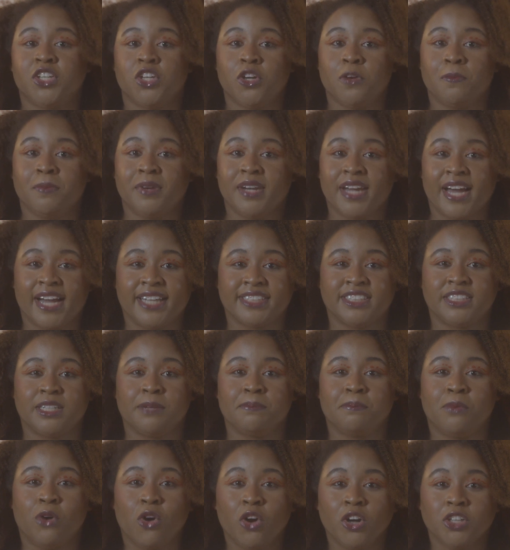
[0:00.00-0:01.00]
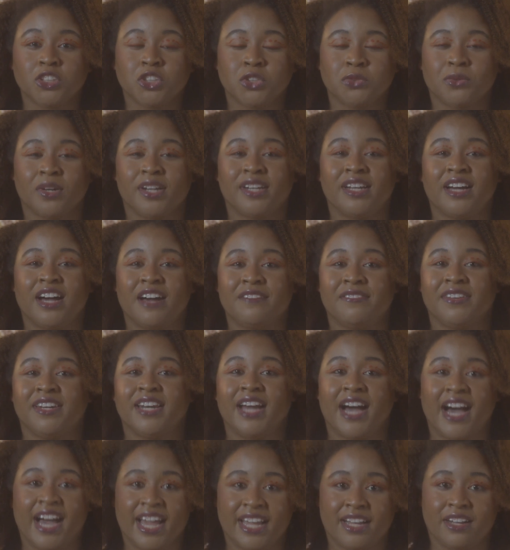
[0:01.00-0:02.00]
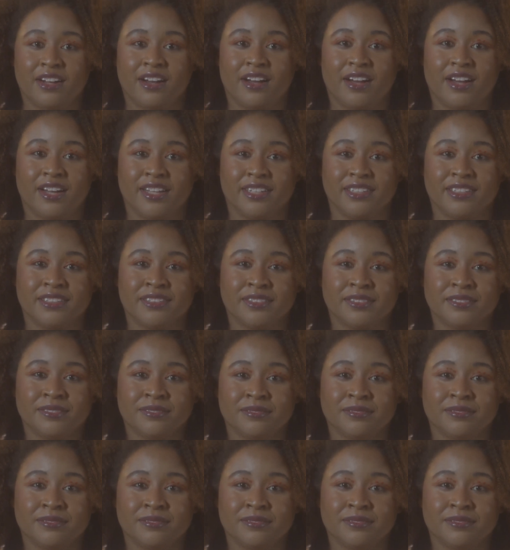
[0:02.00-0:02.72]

humanizing portrait of an icon.